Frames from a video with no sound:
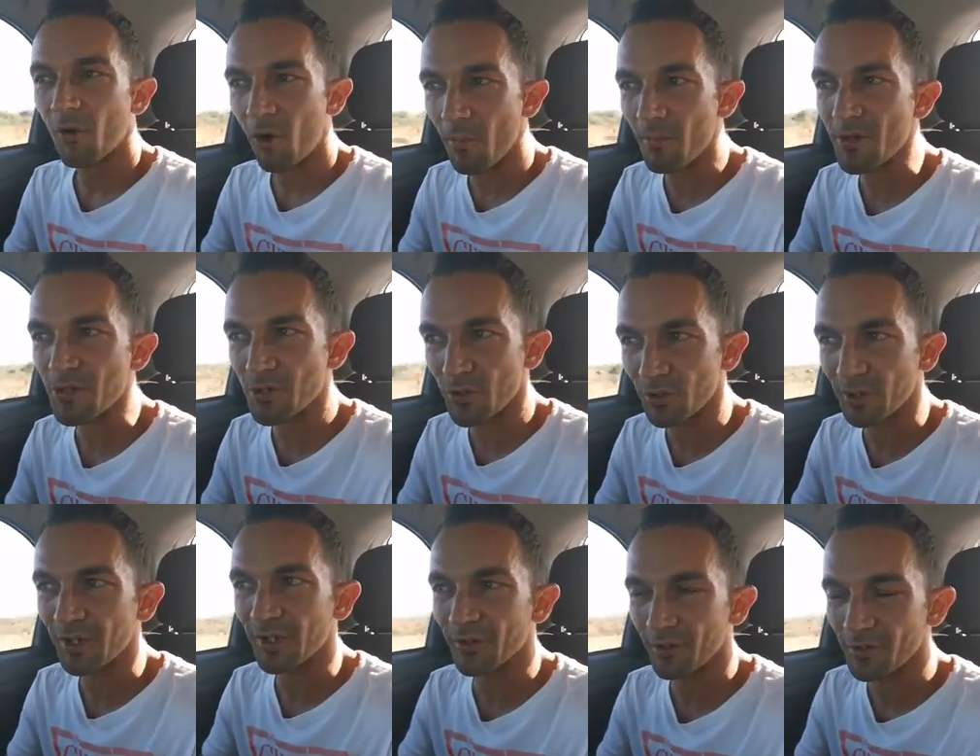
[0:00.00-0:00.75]

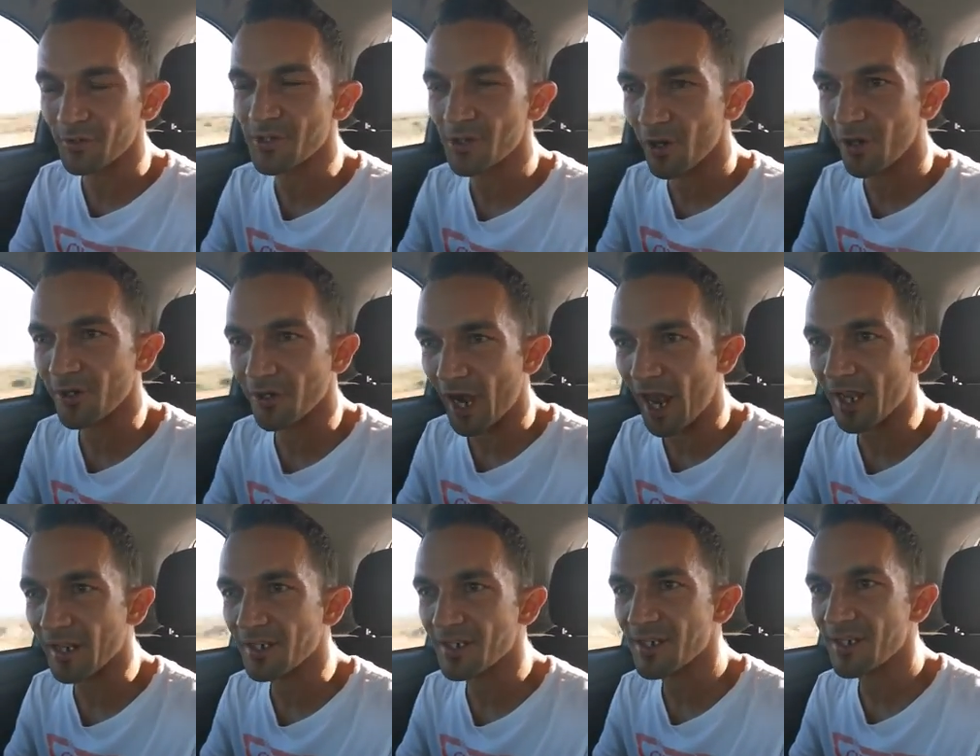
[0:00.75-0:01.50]
Pharmaceuticals or
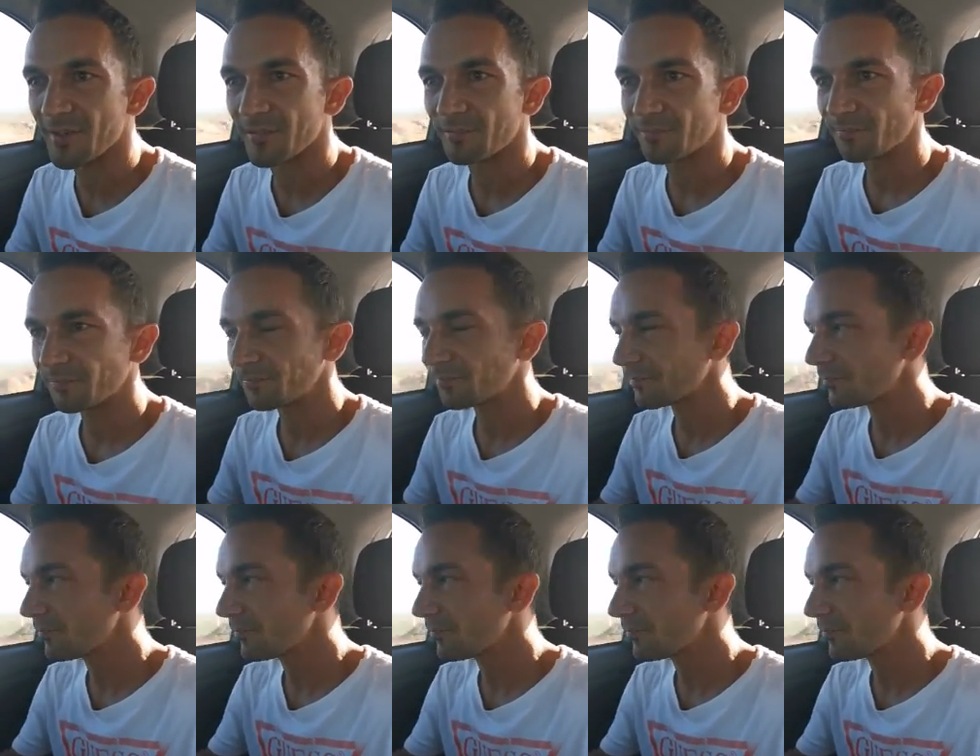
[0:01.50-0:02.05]
drugs.